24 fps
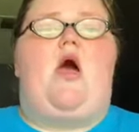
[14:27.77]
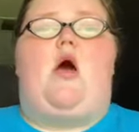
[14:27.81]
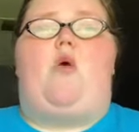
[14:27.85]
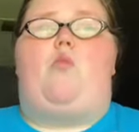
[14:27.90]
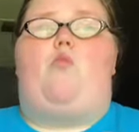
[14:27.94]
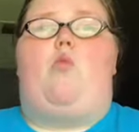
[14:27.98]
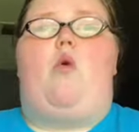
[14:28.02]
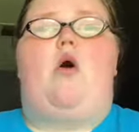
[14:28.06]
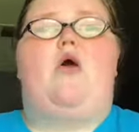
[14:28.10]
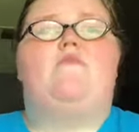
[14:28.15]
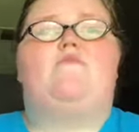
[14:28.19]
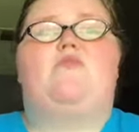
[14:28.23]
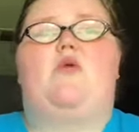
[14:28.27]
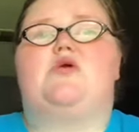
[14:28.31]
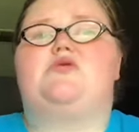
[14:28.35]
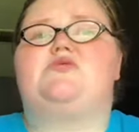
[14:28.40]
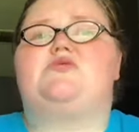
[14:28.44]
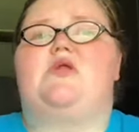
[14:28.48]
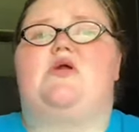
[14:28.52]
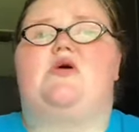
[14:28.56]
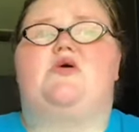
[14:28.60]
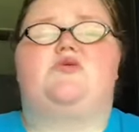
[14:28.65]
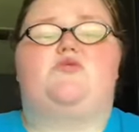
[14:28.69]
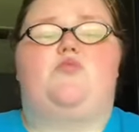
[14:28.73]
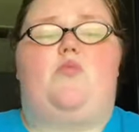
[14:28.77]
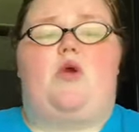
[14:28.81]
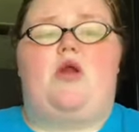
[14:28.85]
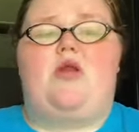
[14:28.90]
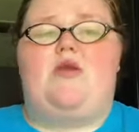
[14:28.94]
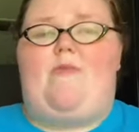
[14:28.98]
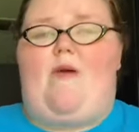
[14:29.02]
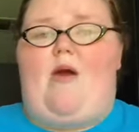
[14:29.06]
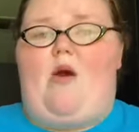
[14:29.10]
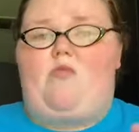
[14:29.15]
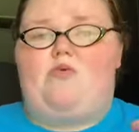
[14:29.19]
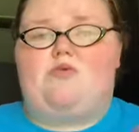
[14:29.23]
One person I was
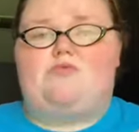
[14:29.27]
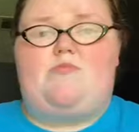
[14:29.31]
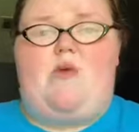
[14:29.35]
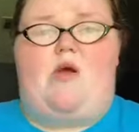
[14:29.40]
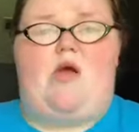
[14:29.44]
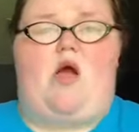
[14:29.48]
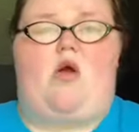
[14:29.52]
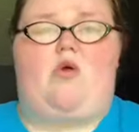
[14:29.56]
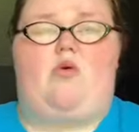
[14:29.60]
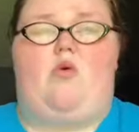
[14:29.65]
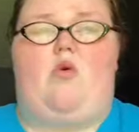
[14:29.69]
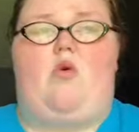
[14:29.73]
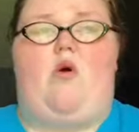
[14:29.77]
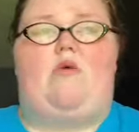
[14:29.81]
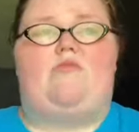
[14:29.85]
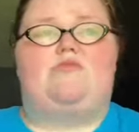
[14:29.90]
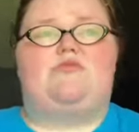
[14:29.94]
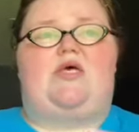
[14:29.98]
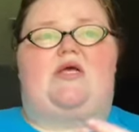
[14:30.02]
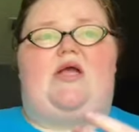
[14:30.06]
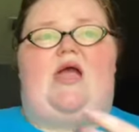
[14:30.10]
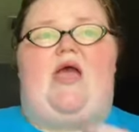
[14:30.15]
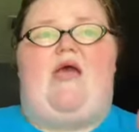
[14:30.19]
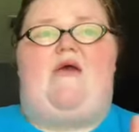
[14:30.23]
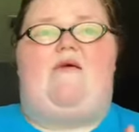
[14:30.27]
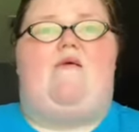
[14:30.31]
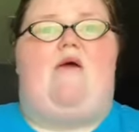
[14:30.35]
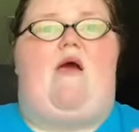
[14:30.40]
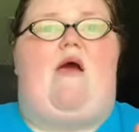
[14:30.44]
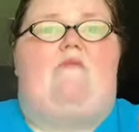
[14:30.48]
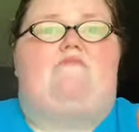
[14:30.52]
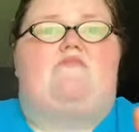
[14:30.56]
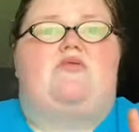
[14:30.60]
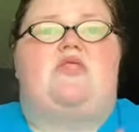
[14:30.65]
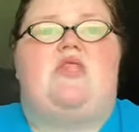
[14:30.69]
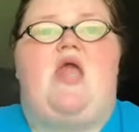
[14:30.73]
worried about was my uncle. I was like, I
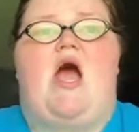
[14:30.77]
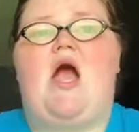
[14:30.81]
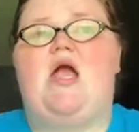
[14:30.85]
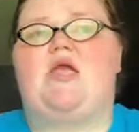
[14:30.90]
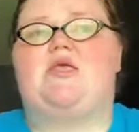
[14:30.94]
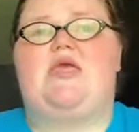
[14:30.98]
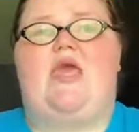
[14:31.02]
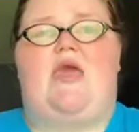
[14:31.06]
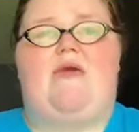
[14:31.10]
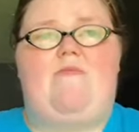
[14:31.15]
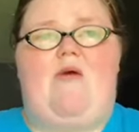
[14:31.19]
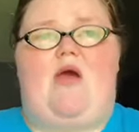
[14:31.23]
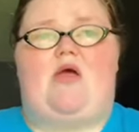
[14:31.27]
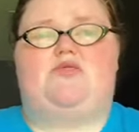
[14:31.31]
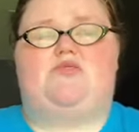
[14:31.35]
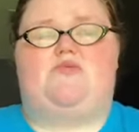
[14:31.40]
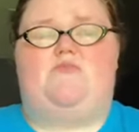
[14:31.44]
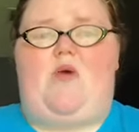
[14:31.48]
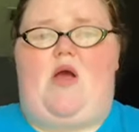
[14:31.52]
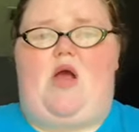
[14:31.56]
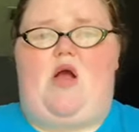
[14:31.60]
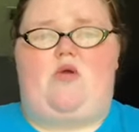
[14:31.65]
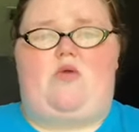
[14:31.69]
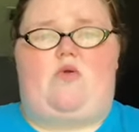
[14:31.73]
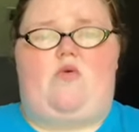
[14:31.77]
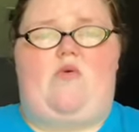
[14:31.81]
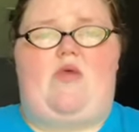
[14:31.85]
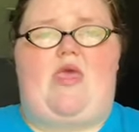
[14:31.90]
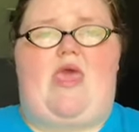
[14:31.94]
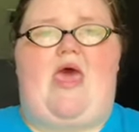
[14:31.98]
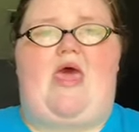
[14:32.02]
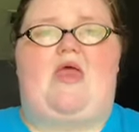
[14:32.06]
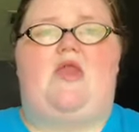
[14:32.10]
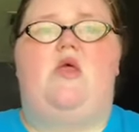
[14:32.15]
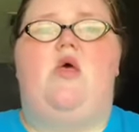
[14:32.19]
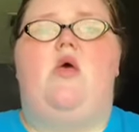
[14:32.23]
have not came out to my uncle
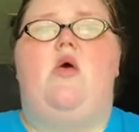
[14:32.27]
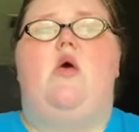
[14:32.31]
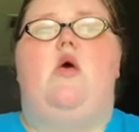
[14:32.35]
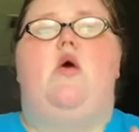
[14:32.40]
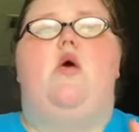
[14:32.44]
yet.